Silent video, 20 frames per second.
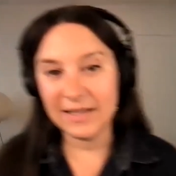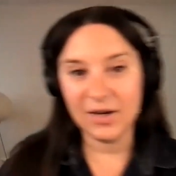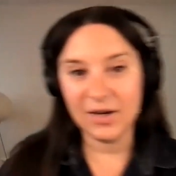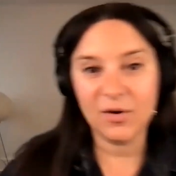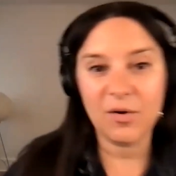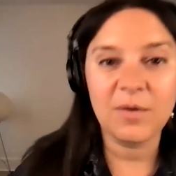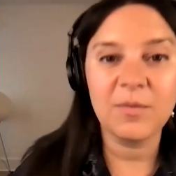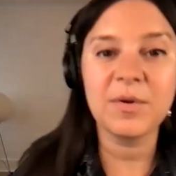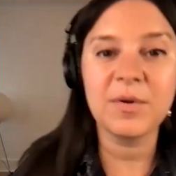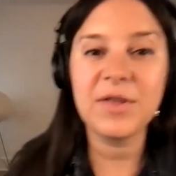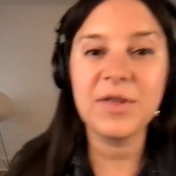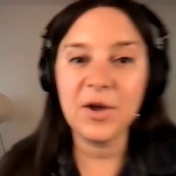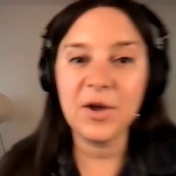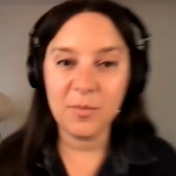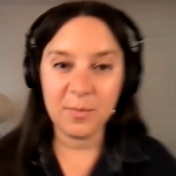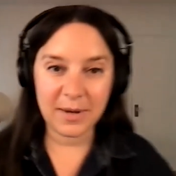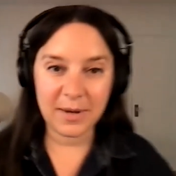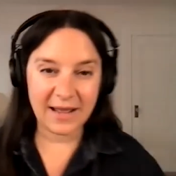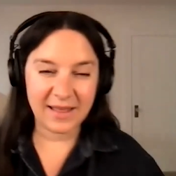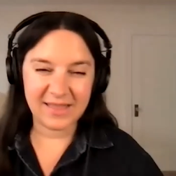agree with
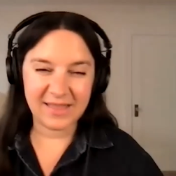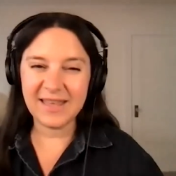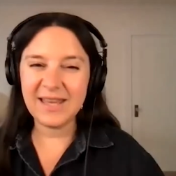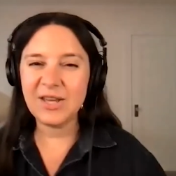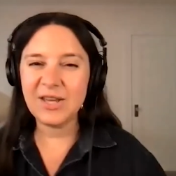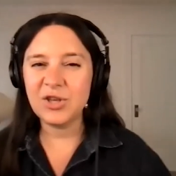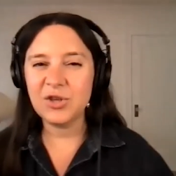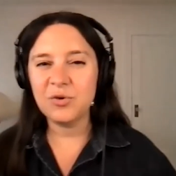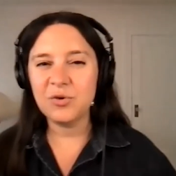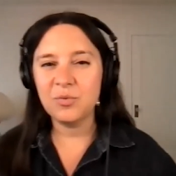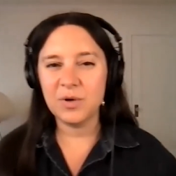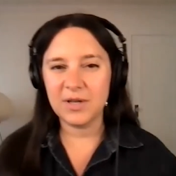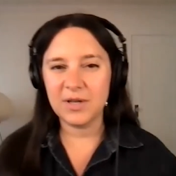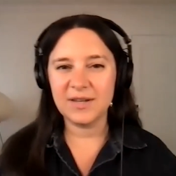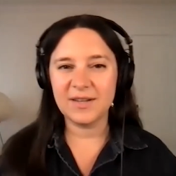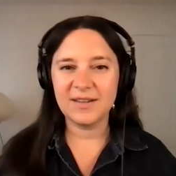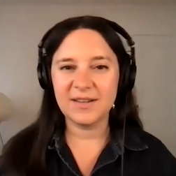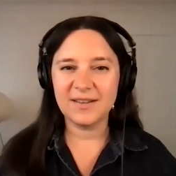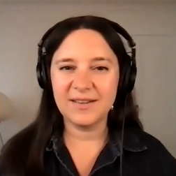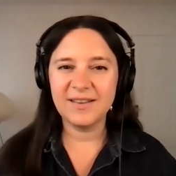you, but I think you
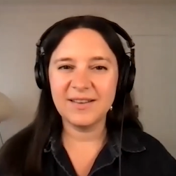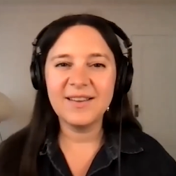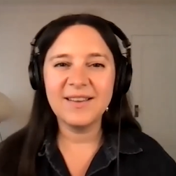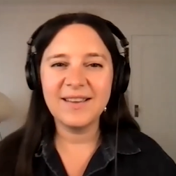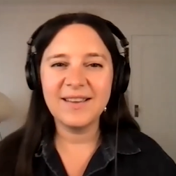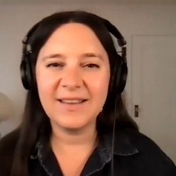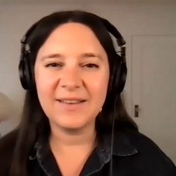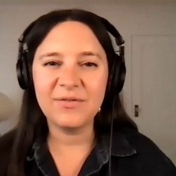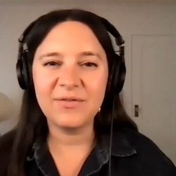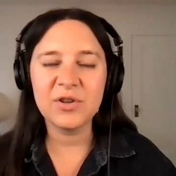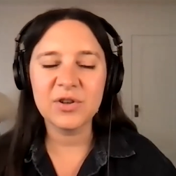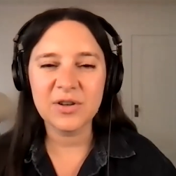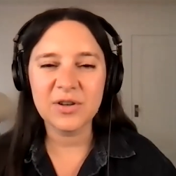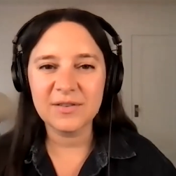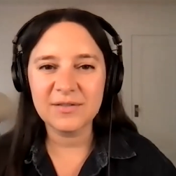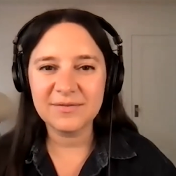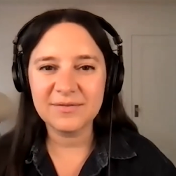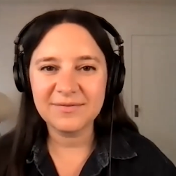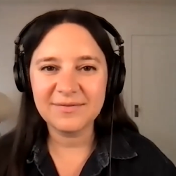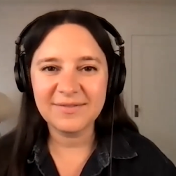would, if
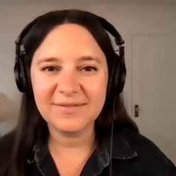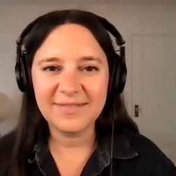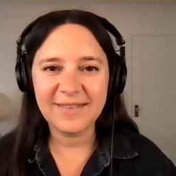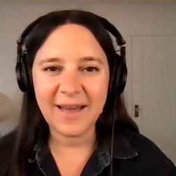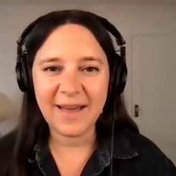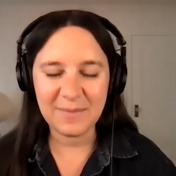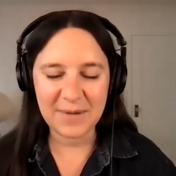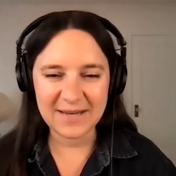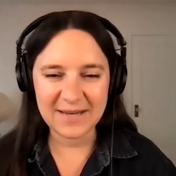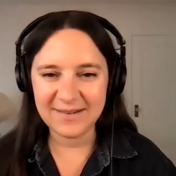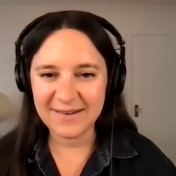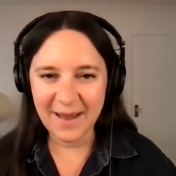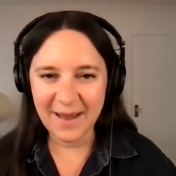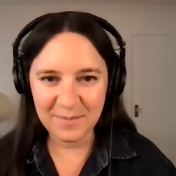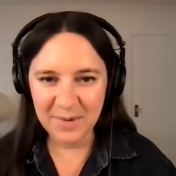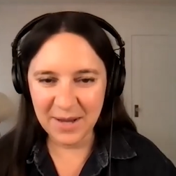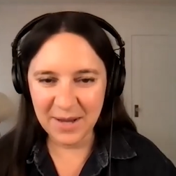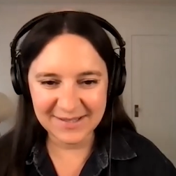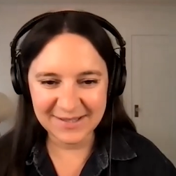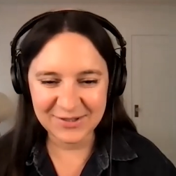you're, I mean,
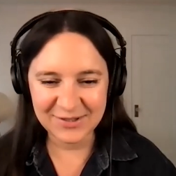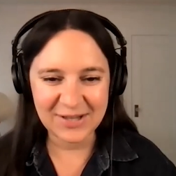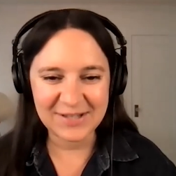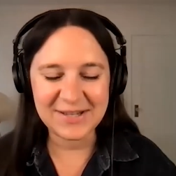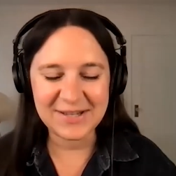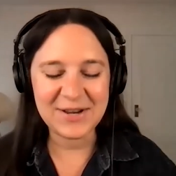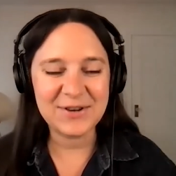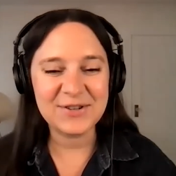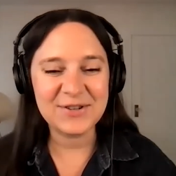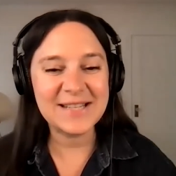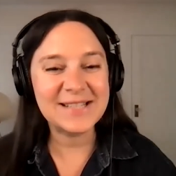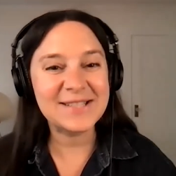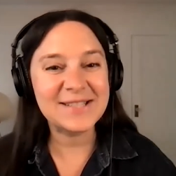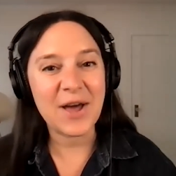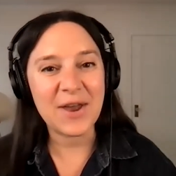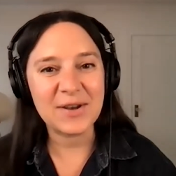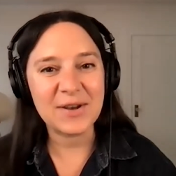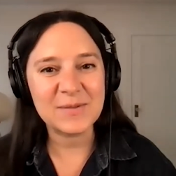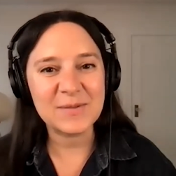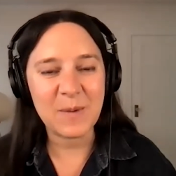I'm not suggesting you're
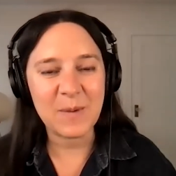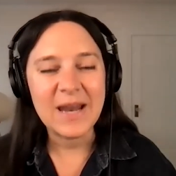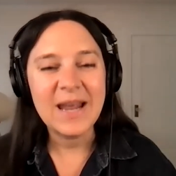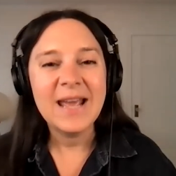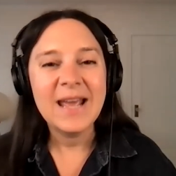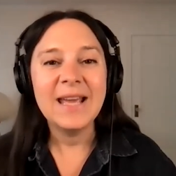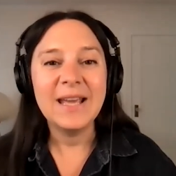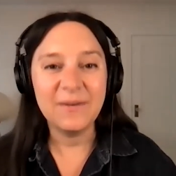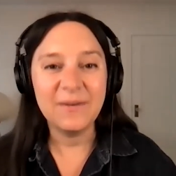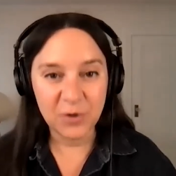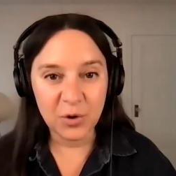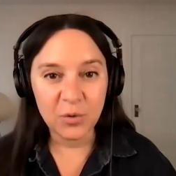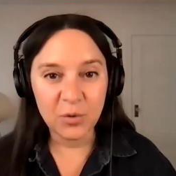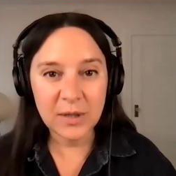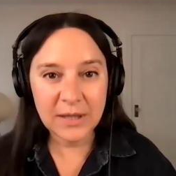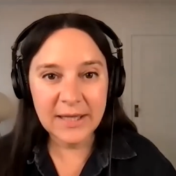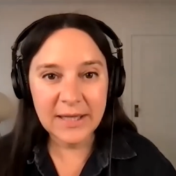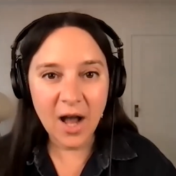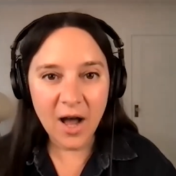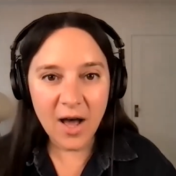dishonest, but if you're
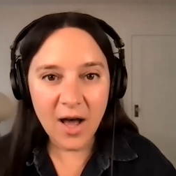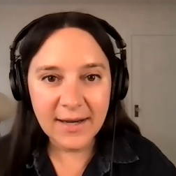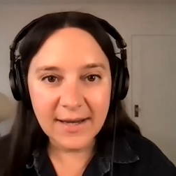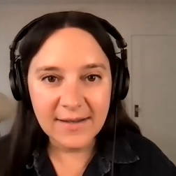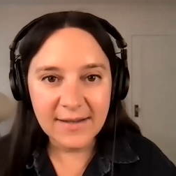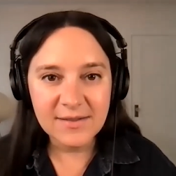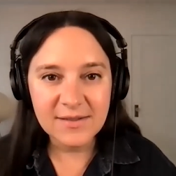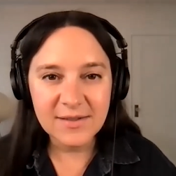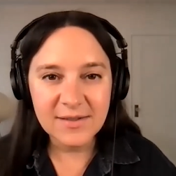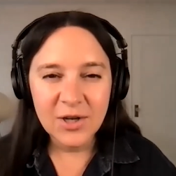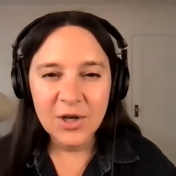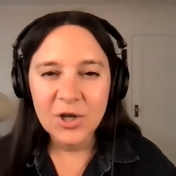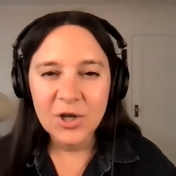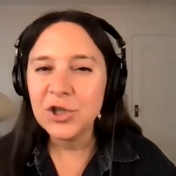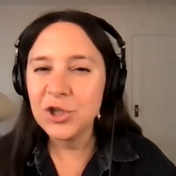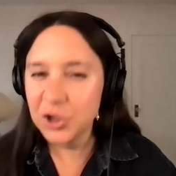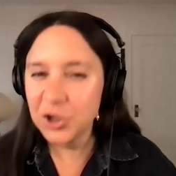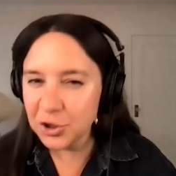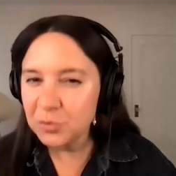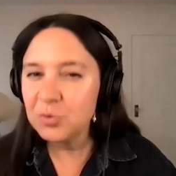really honest,
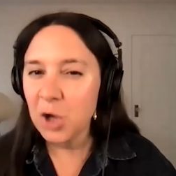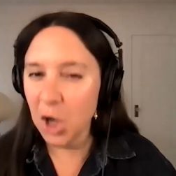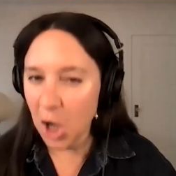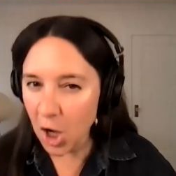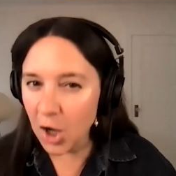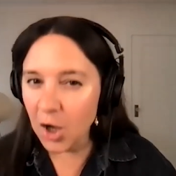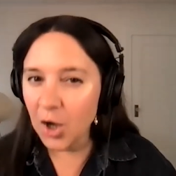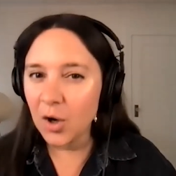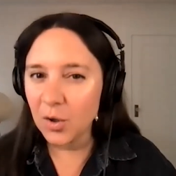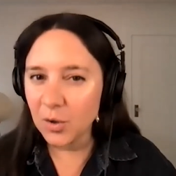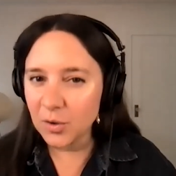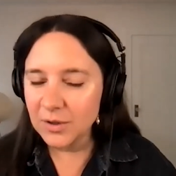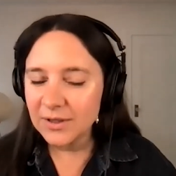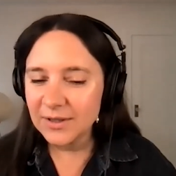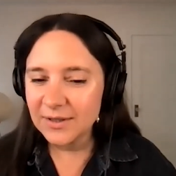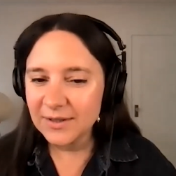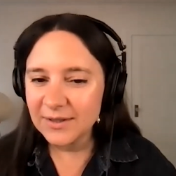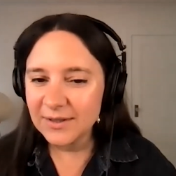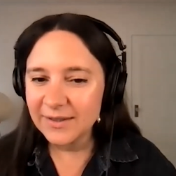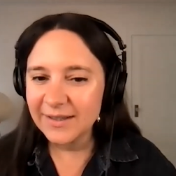you
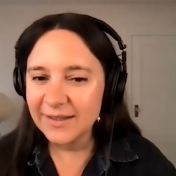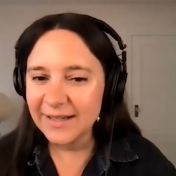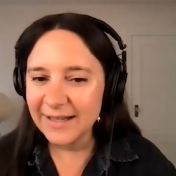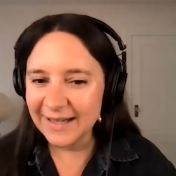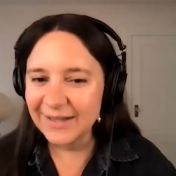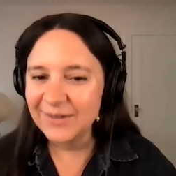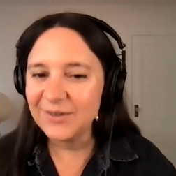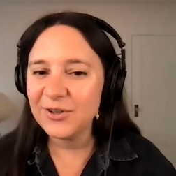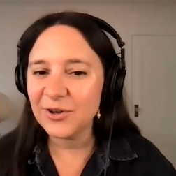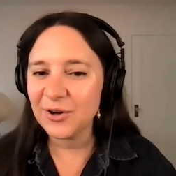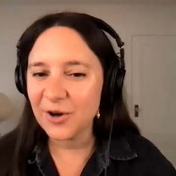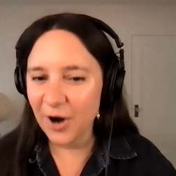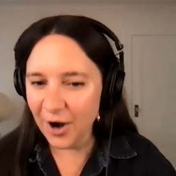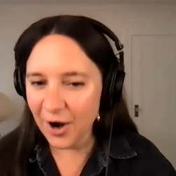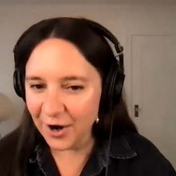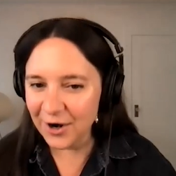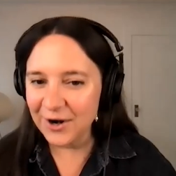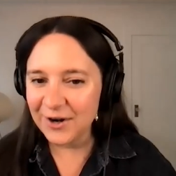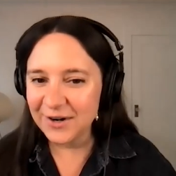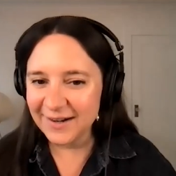know in your
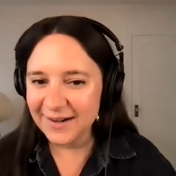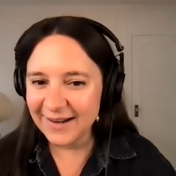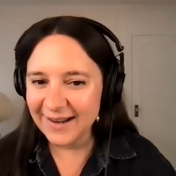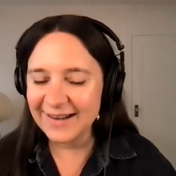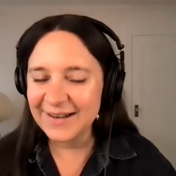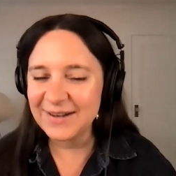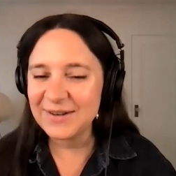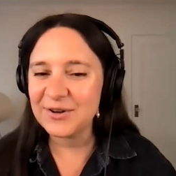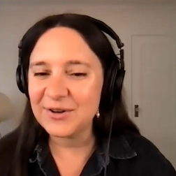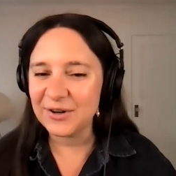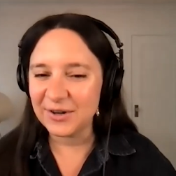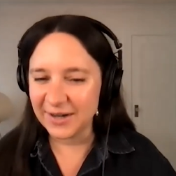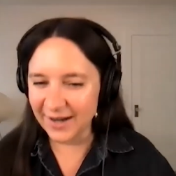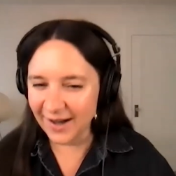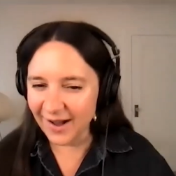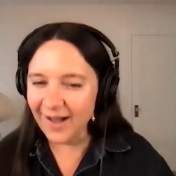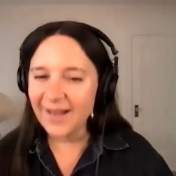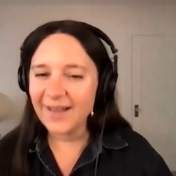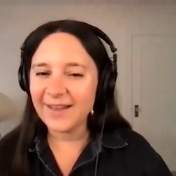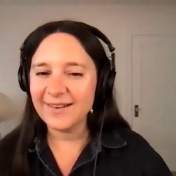heart and in your
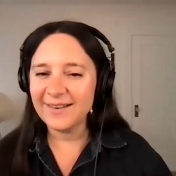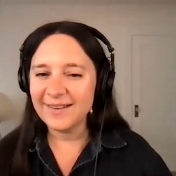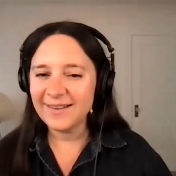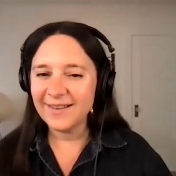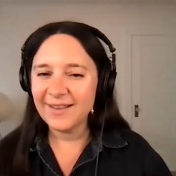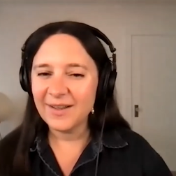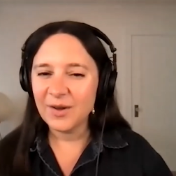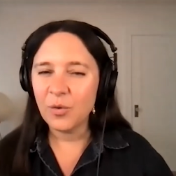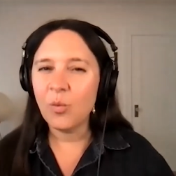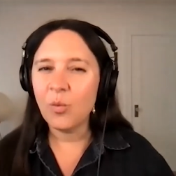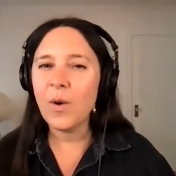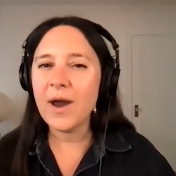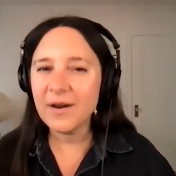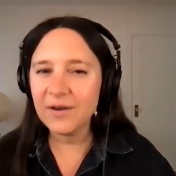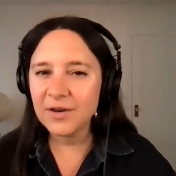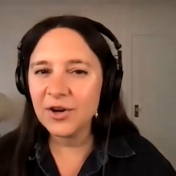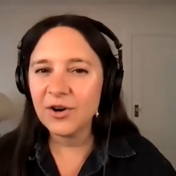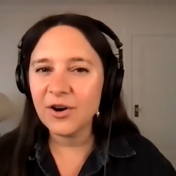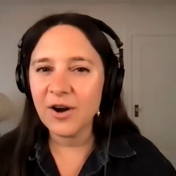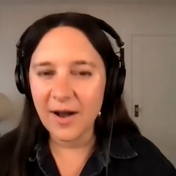gut
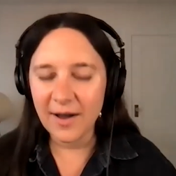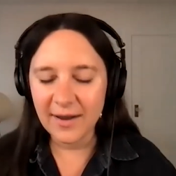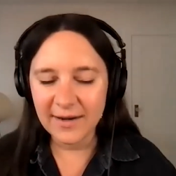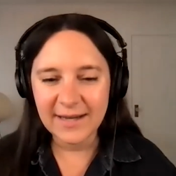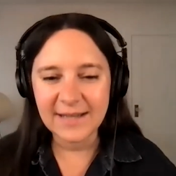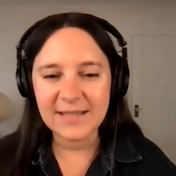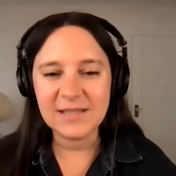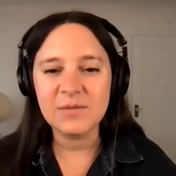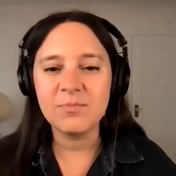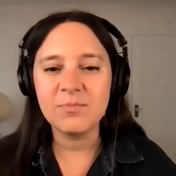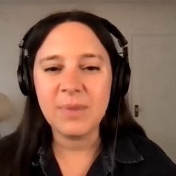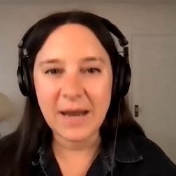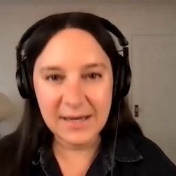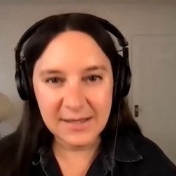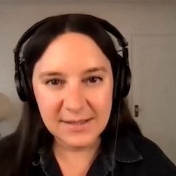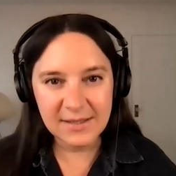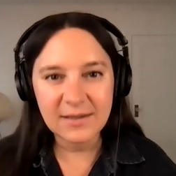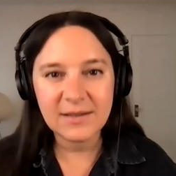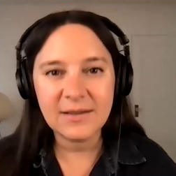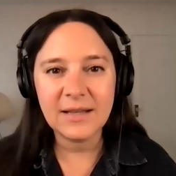where your audience
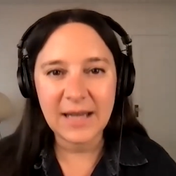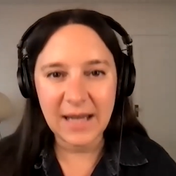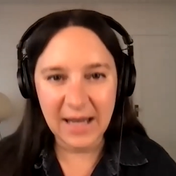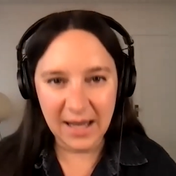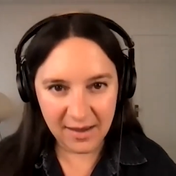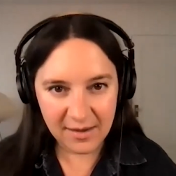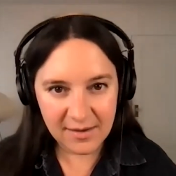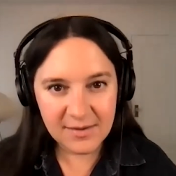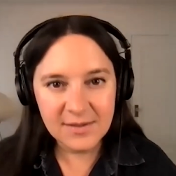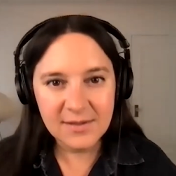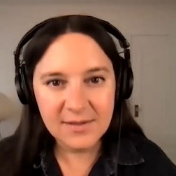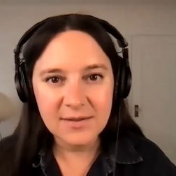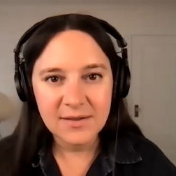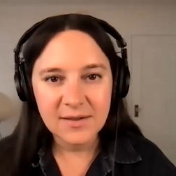basically is